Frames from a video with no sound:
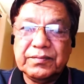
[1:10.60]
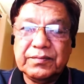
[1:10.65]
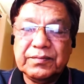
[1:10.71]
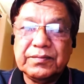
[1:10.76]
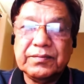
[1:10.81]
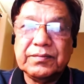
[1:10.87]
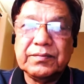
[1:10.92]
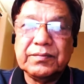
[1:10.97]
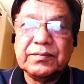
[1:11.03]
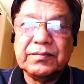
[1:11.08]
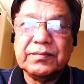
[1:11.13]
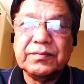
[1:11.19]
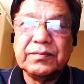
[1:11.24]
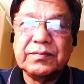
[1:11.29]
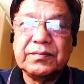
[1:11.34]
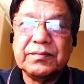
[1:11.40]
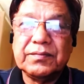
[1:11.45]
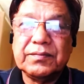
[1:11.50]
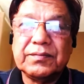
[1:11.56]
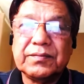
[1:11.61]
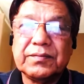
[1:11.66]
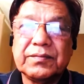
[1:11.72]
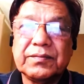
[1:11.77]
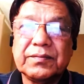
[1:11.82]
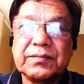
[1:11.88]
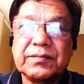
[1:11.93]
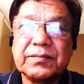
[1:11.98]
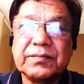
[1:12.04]

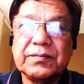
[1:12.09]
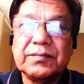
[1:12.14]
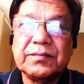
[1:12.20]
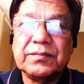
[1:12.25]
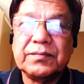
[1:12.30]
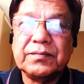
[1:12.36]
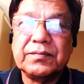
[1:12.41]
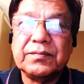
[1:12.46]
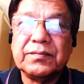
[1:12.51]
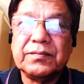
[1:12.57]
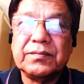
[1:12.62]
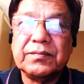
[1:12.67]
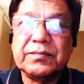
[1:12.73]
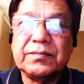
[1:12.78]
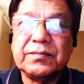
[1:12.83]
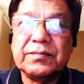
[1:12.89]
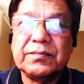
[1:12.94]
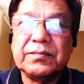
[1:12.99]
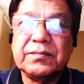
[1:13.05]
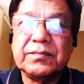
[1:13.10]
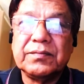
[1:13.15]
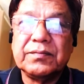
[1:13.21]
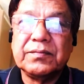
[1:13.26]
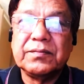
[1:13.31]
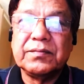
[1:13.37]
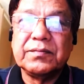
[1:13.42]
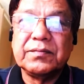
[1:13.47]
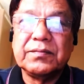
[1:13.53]

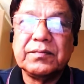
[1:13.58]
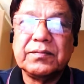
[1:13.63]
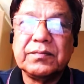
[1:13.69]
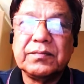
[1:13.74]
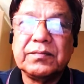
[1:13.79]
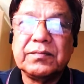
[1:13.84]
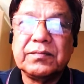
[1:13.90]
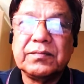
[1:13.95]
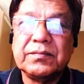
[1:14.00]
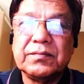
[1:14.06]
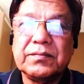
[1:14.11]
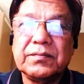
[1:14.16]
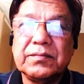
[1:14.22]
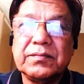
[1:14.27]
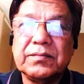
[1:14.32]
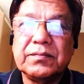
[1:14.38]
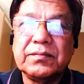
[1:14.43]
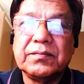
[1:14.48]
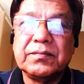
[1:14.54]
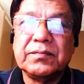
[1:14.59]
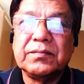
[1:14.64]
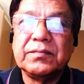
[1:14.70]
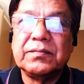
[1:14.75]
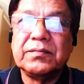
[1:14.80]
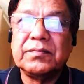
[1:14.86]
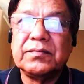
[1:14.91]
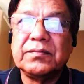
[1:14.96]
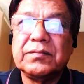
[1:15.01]

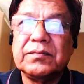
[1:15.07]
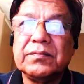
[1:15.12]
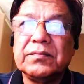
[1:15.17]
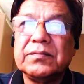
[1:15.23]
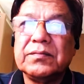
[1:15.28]
No words are spoken by the person on screen.